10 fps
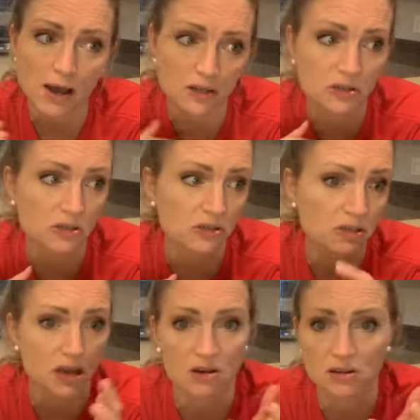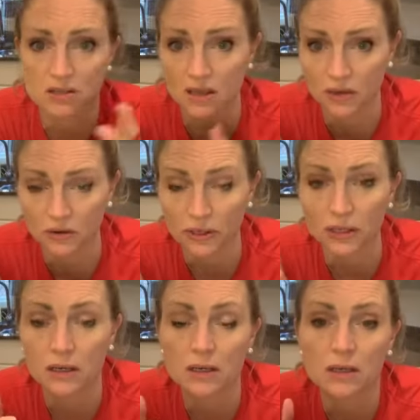onions, carrots,
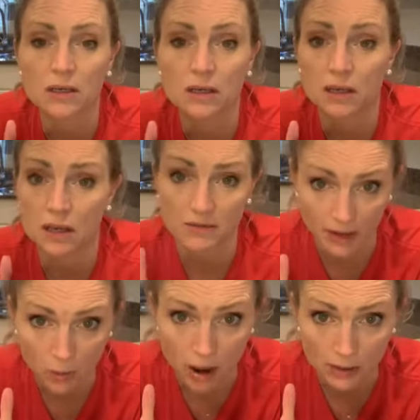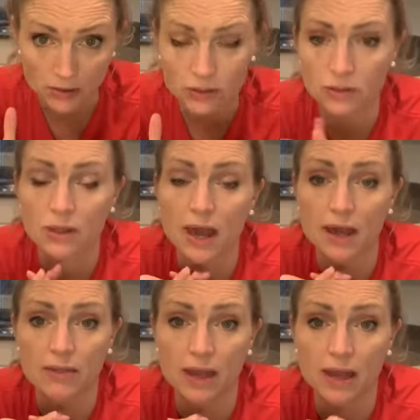celery, if I want,
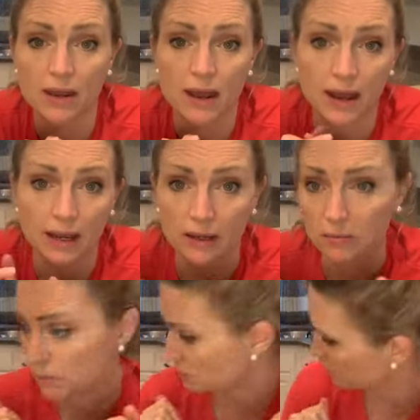and then I